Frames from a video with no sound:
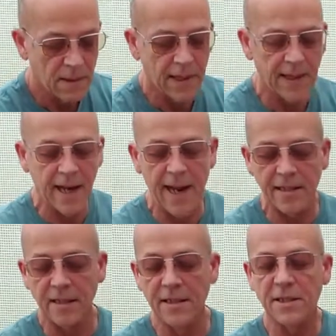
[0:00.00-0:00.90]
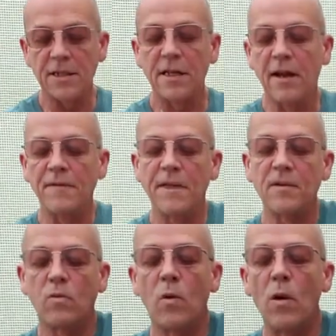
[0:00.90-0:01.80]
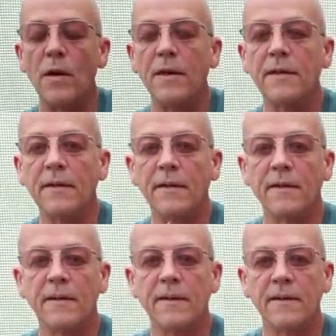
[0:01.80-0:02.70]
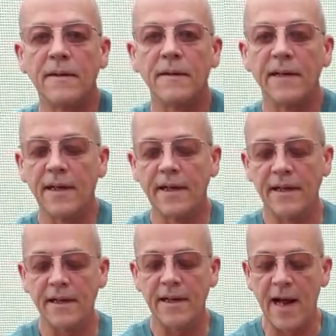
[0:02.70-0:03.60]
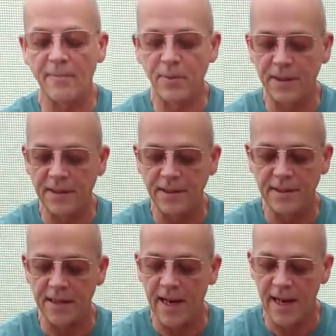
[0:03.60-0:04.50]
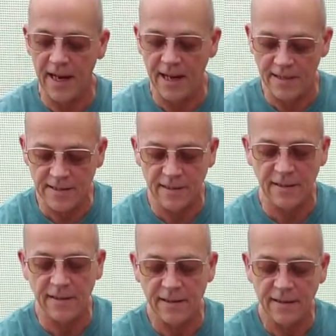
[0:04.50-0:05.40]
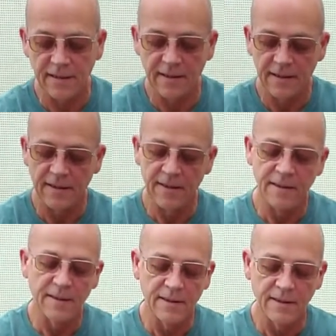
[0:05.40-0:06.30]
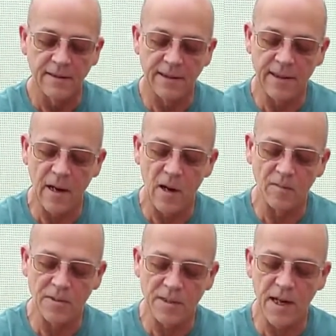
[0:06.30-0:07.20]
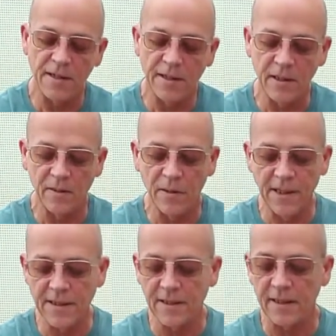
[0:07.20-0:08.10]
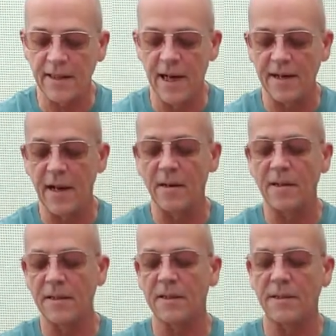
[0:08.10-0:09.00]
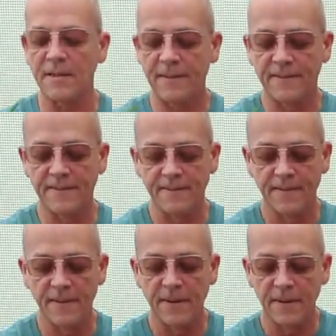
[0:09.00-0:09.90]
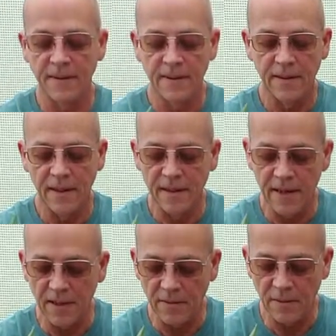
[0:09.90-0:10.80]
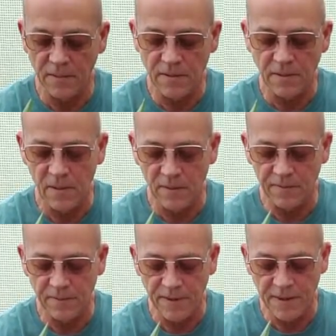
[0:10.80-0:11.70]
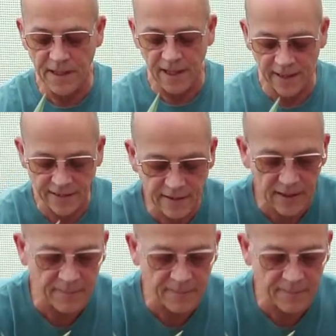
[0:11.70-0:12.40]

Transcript: and I actually just left this one, and it got pretty good size. And then all of a sudden here recently I noticed another one was growing from the side, so I'm